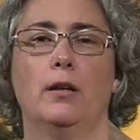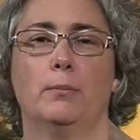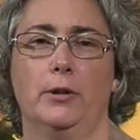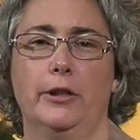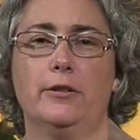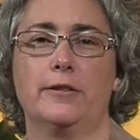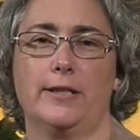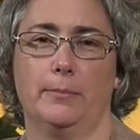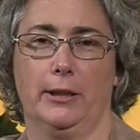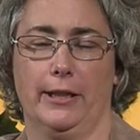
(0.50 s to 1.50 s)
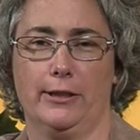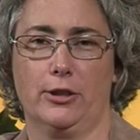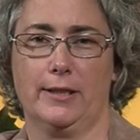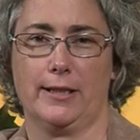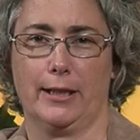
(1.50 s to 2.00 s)
Political
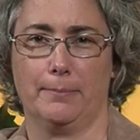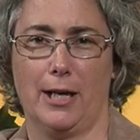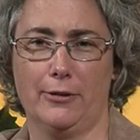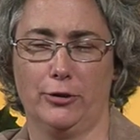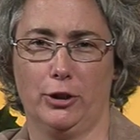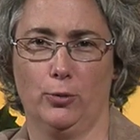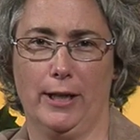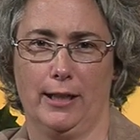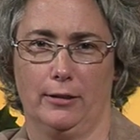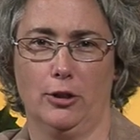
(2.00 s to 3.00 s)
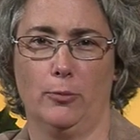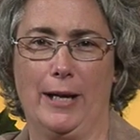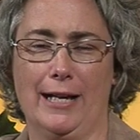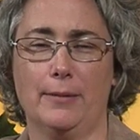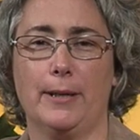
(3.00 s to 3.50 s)
simulations like Model UN go
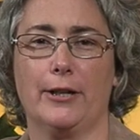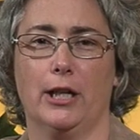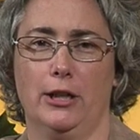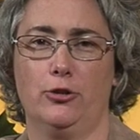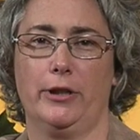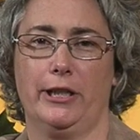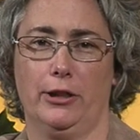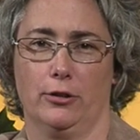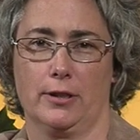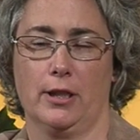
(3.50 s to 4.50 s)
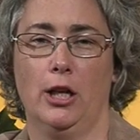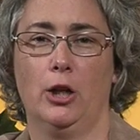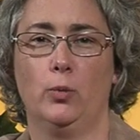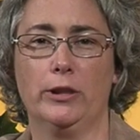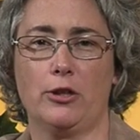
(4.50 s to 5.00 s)
back about 100 years.
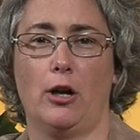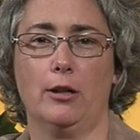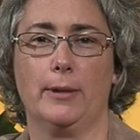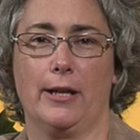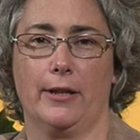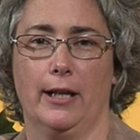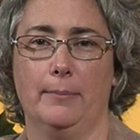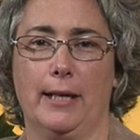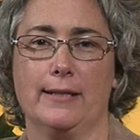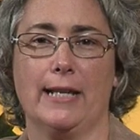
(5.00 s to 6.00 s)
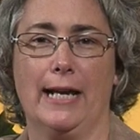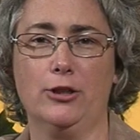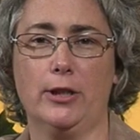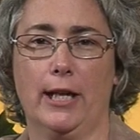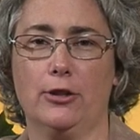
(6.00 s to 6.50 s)
We'll talk about them as
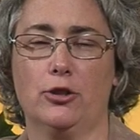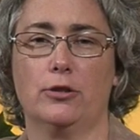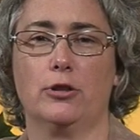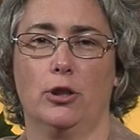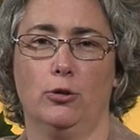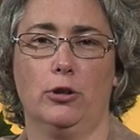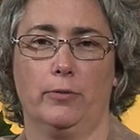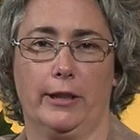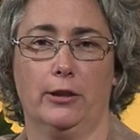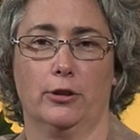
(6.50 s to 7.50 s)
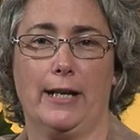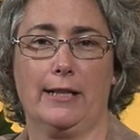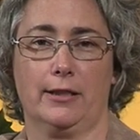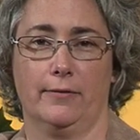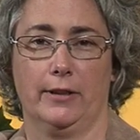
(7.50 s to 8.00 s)
educational co-curricular
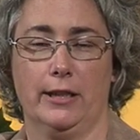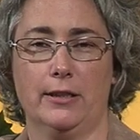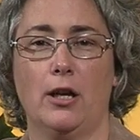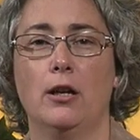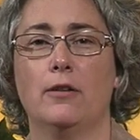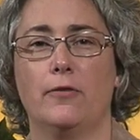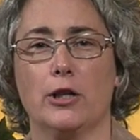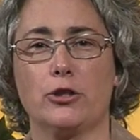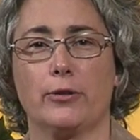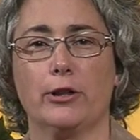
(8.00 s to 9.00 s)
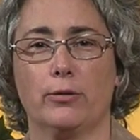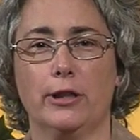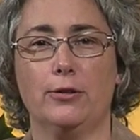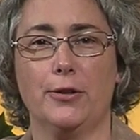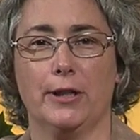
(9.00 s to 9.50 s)
activities, fostering
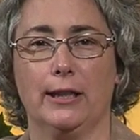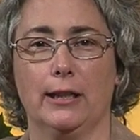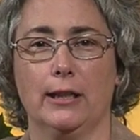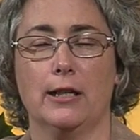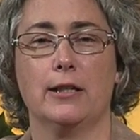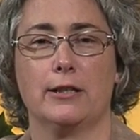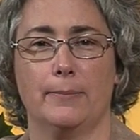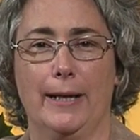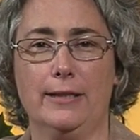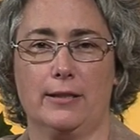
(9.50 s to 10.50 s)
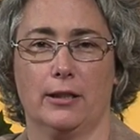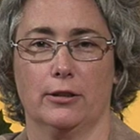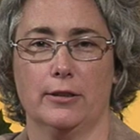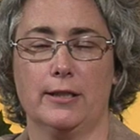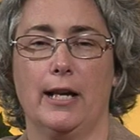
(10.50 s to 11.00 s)
critical thinking, debate
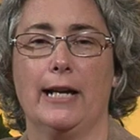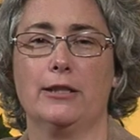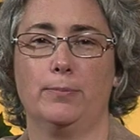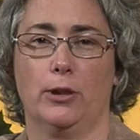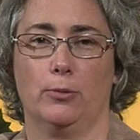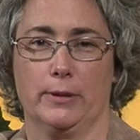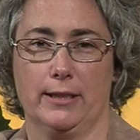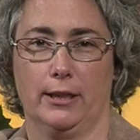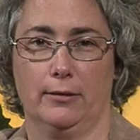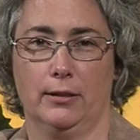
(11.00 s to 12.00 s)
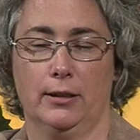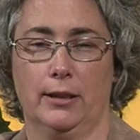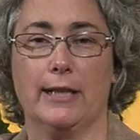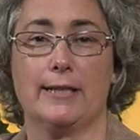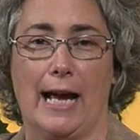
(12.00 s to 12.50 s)
skills, and diplomacy.
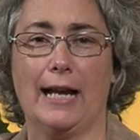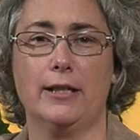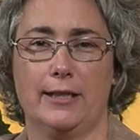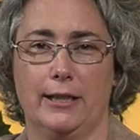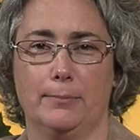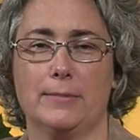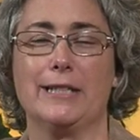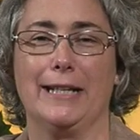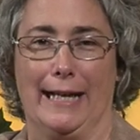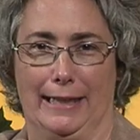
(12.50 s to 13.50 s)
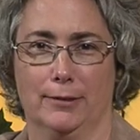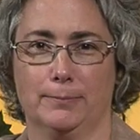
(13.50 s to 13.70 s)
It's Academe Today.